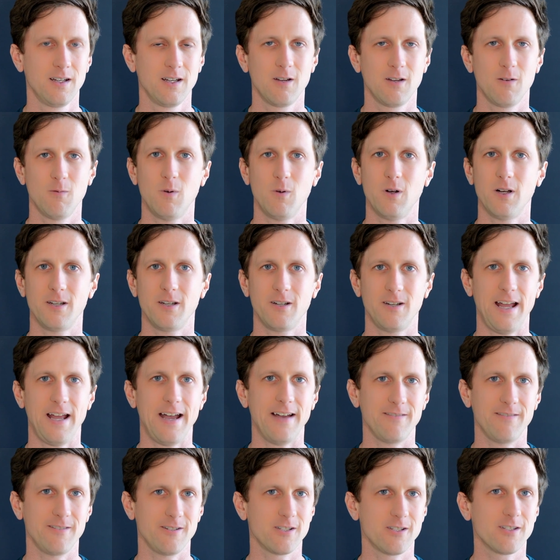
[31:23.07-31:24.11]
one on
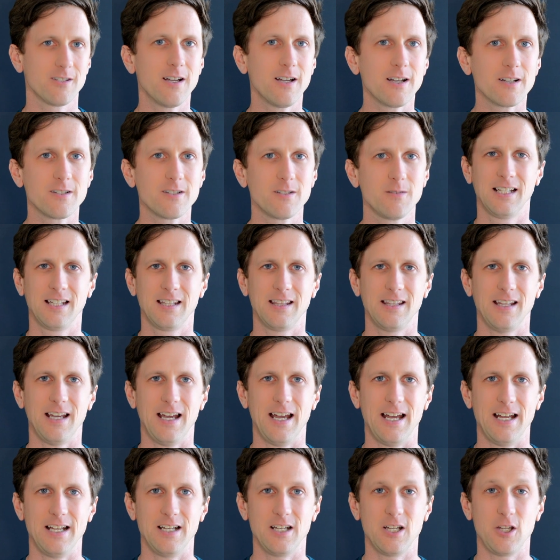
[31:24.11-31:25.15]
adverse selection,
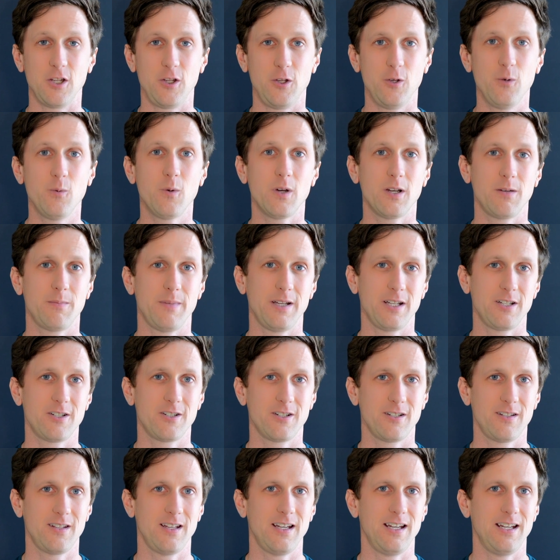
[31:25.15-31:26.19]
that you want to make
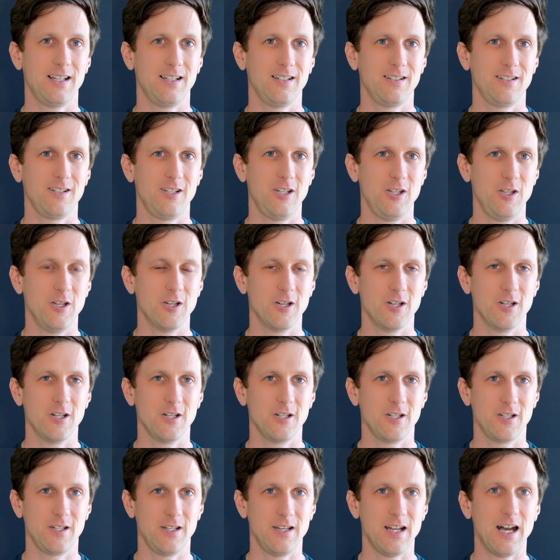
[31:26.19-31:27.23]
sure that
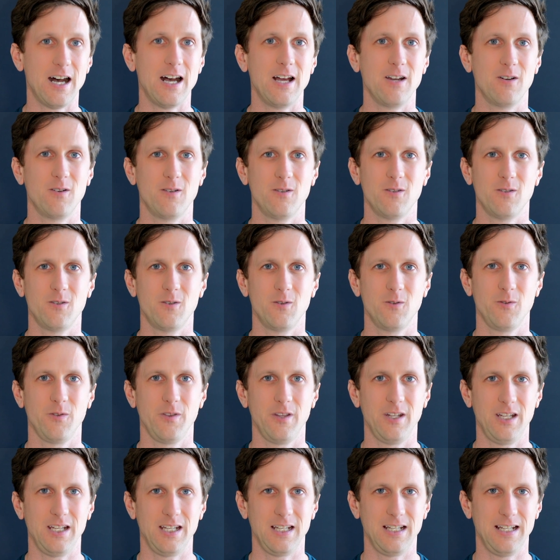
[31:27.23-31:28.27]
you're not
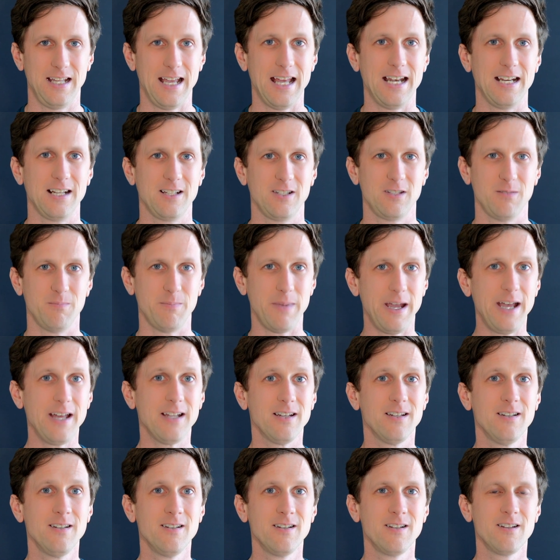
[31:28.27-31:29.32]
only getting to
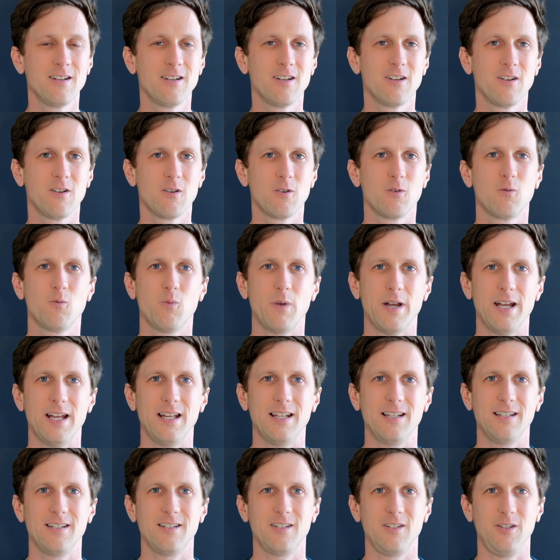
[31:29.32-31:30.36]
bet
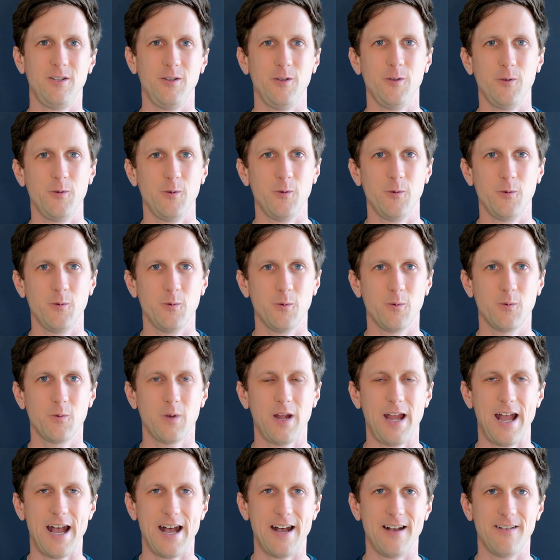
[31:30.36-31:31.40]
when you
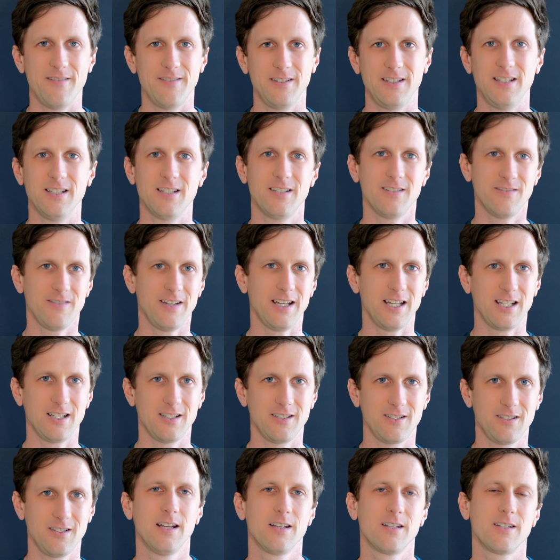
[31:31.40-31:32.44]
have a
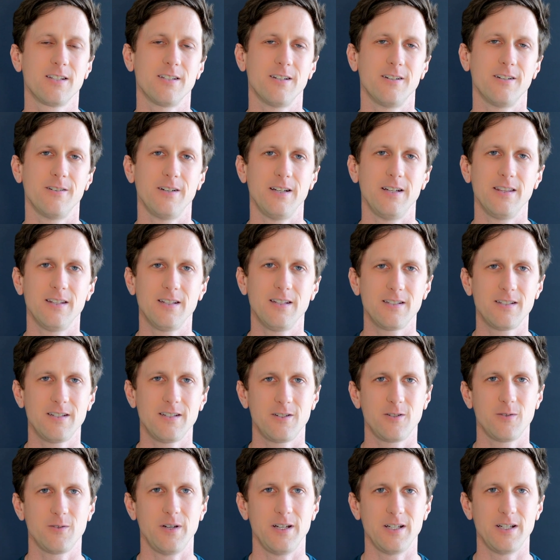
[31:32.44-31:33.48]
disadvantage. So in this
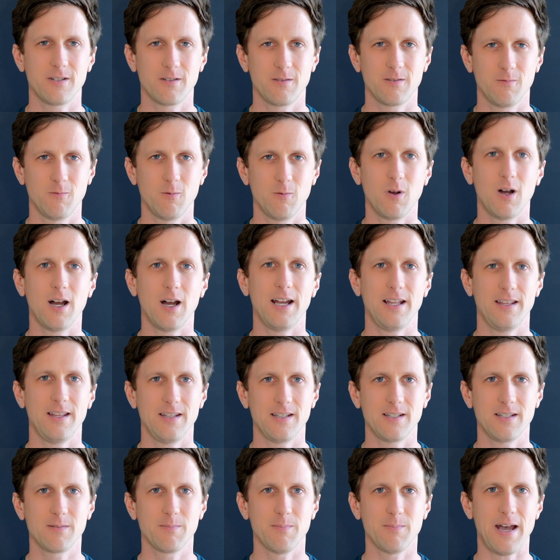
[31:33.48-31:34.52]
situation, why
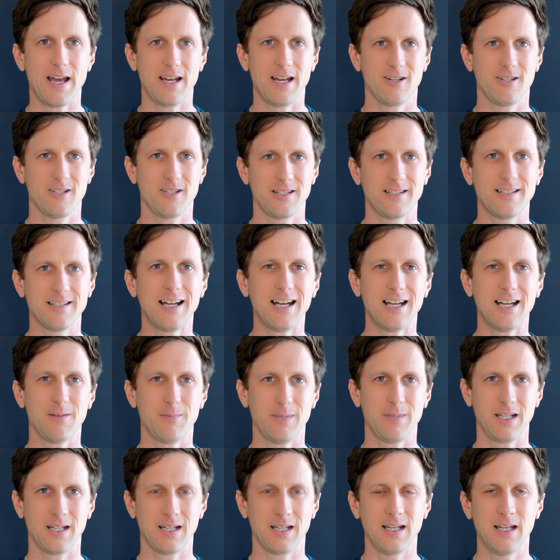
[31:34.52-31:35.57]
this matters in
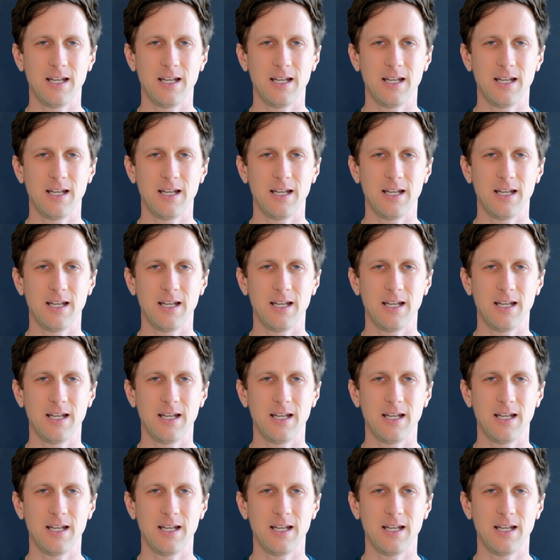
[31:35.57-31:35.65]
timing